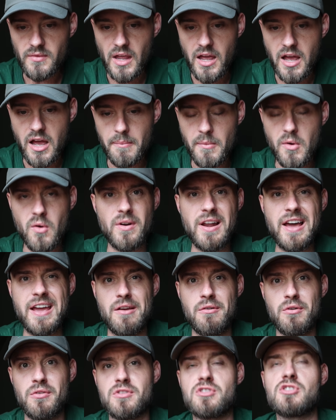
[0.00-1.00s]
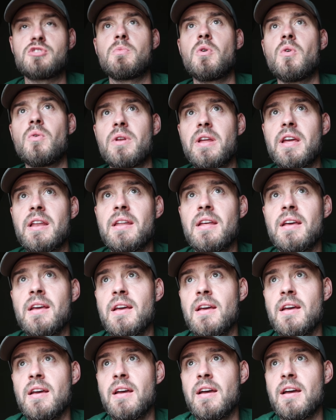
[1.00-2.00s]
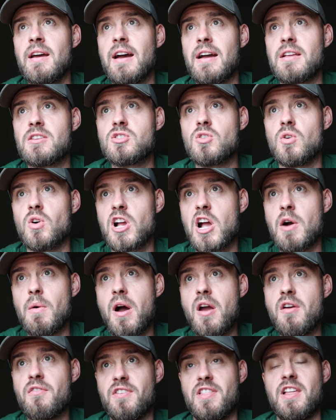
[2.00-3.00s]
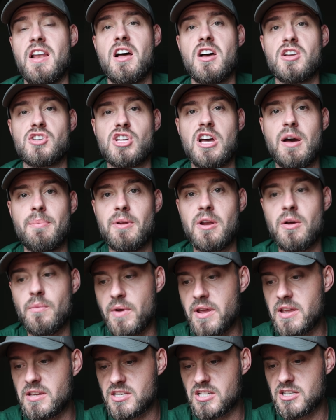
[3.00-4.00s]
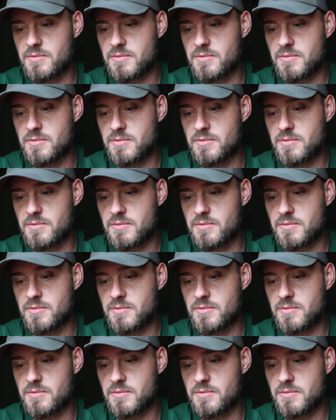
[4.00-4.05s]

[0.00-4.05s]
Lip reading: or later on this morning and sort of go over the last couple of weeks.